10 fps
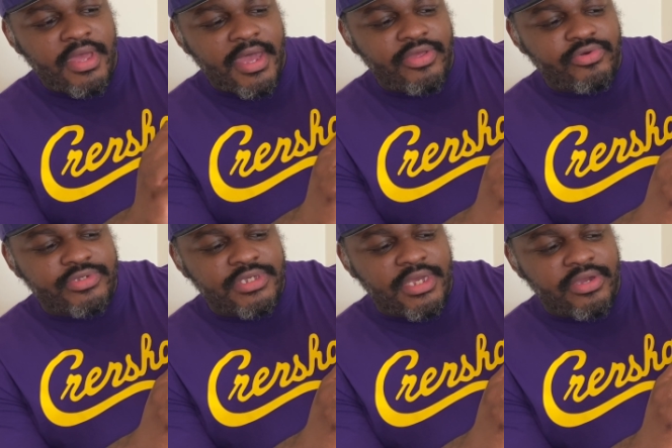And you'll
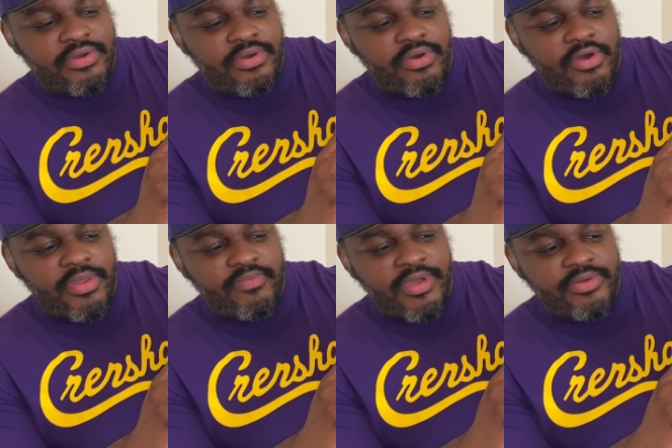see here on the
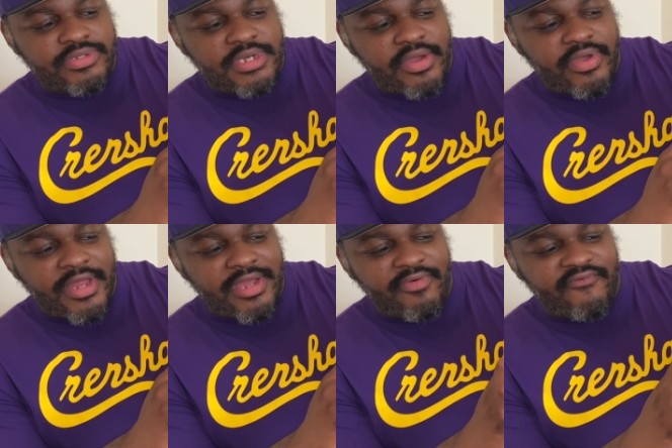medial side, you got
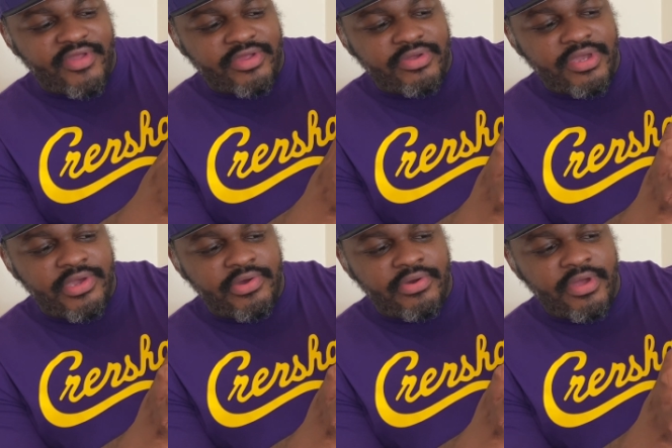that reflector
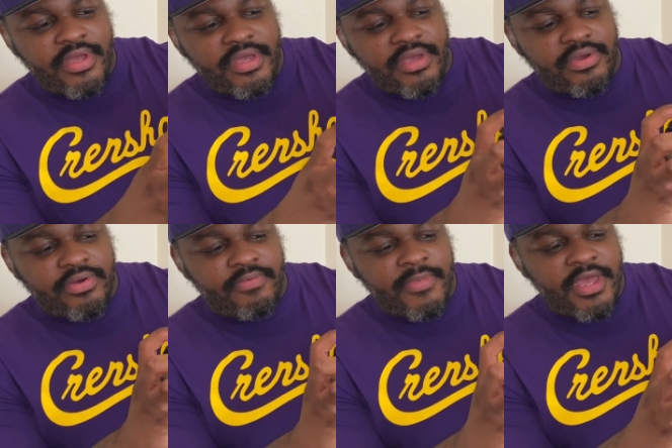here, here,